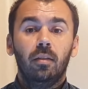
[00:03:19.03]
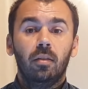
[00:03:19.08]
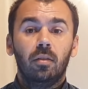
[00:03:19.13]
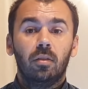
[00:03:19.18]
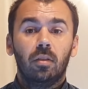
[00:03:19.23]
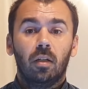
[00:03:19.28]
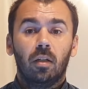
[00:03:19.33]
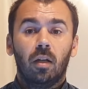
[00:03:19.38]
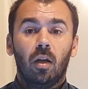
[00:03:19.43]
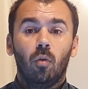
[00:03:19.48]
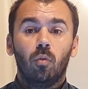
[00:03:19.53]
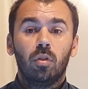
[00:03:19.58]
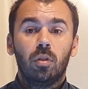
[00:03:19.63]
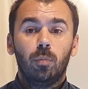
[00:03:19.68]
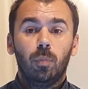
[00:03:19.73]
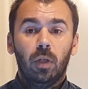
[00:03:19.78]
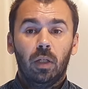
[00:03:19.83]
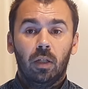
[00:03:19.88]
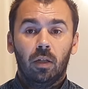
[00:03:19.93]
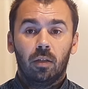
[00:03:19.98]
surround
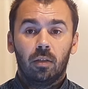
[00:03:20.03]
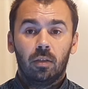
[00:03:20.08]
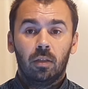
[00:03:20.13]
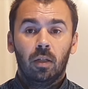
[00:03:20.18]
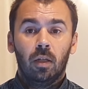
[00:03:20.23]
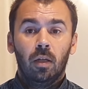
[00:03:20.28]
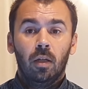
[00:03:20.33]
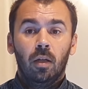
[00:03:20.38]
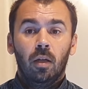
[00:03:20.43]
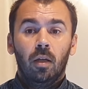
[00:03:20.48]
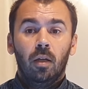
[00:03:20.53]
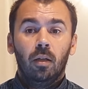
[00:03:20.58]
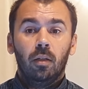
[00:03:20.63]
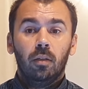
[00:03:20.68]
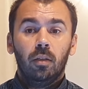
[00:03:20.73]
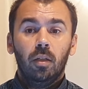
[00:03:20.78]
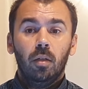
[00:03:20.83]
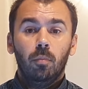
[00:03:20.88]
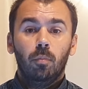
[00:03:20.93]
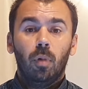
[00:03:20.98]
speakers.
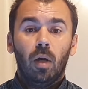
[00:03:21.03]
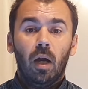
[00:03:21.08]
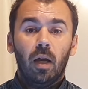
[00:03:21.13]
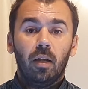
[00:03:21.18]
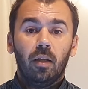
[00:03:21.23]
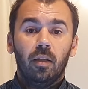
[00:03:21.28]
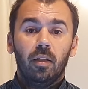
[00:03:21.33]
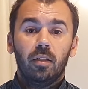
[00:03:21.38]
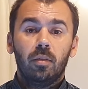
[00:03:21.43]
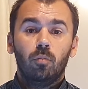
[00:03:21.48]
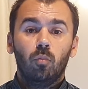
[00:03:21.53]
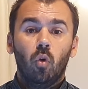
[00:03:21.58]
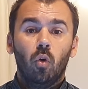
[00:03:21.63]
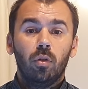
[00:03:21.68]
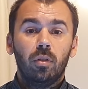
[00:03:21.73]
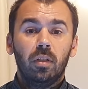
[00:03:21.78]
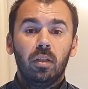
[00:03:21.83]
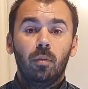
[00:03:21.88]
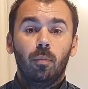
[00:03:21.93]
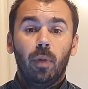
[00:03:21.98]
The bar is
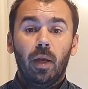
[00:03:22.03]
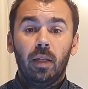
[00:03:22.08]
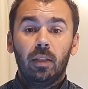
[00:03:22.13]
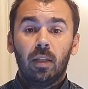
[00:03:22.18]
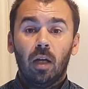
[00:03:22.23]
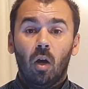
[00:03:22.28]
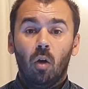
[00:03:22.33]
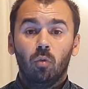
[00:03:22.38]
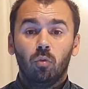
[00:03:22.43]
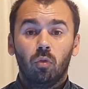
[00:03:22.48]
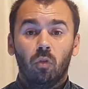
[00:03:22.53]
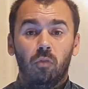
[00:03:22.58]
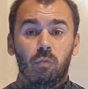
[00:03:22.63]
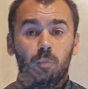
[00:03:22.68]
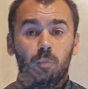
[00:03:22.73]
mostly made out of